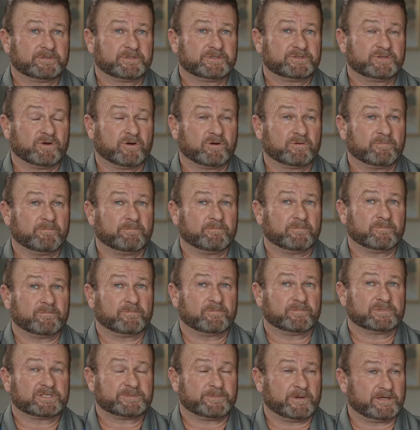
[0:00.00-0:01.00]

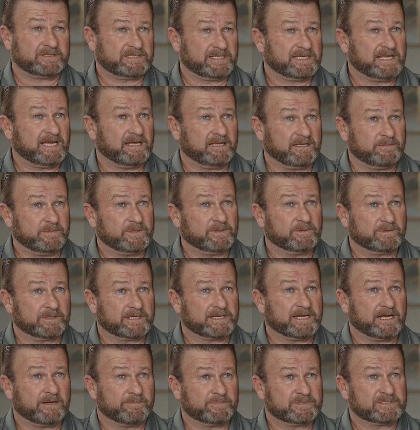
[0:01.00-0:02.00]
John spoke to Kelly Muir
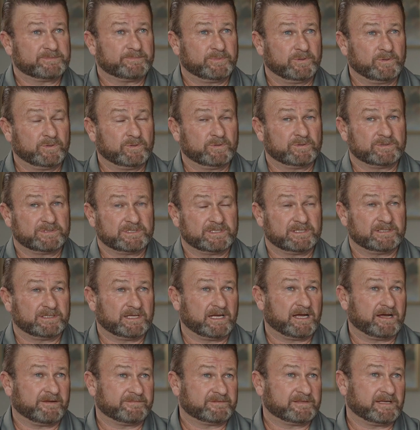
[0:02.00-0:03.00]
at Compass Pools,
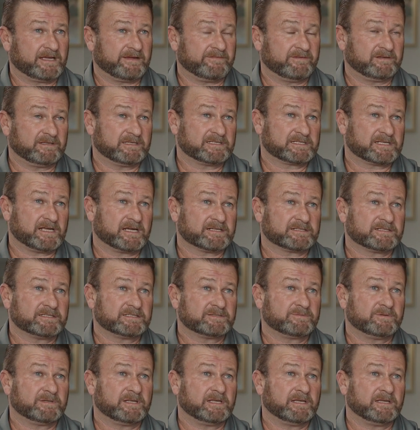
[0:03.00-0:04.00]
and after having
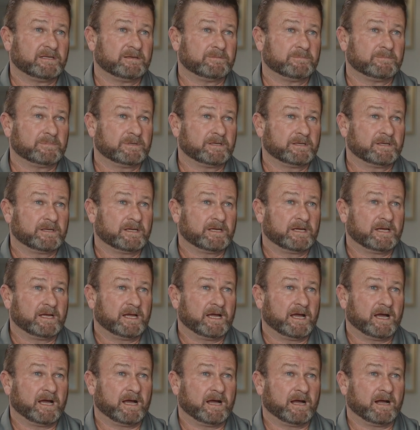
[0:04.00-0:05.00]
discussions with him,
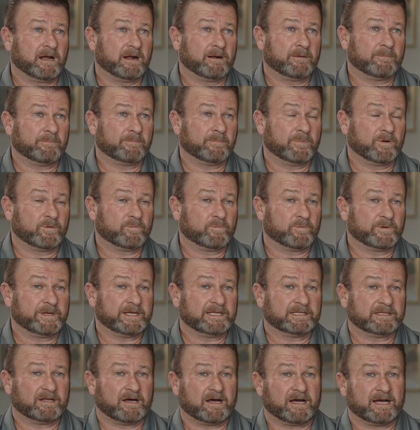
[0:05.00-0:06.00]

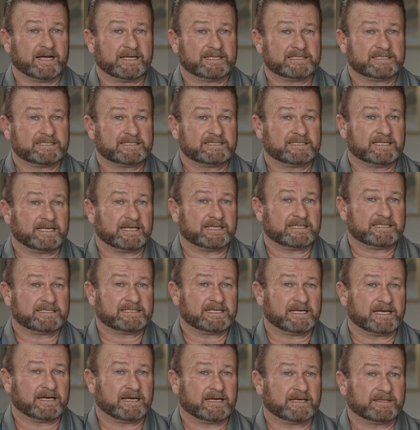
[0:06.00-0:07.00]
realised that
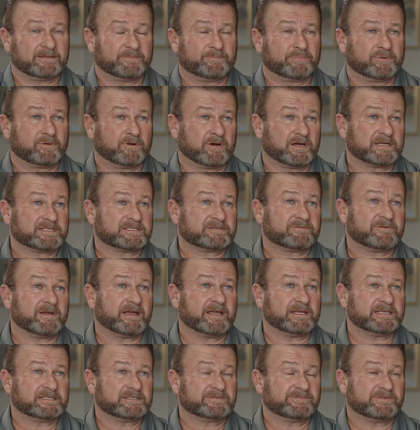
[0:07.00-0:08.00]
the price
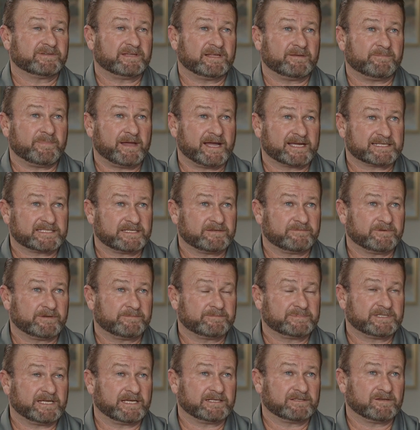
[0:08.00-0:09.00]
range for their maxi
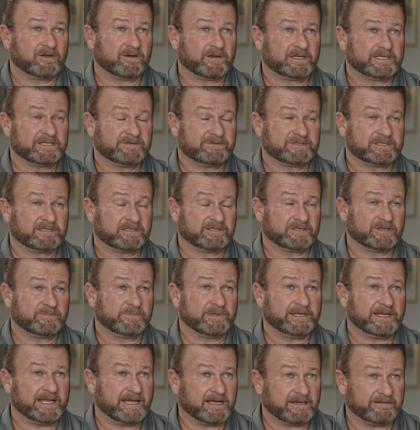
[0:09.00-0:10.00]
rib technology was a little
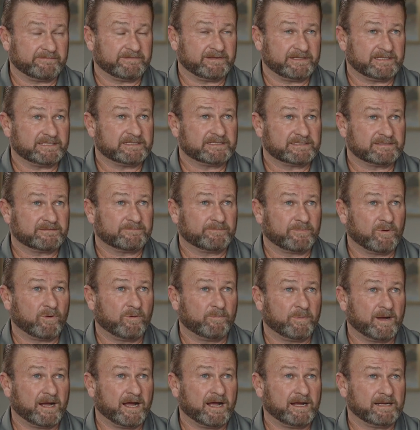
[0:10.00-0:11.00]
bit out of his
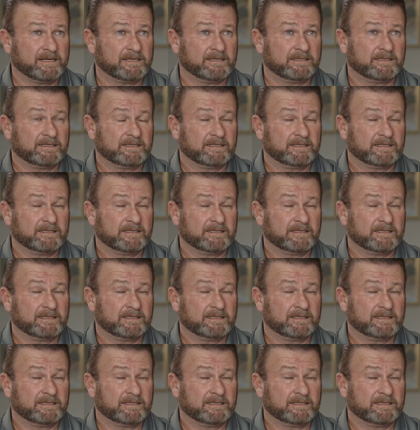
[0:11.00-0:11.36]
ballpark,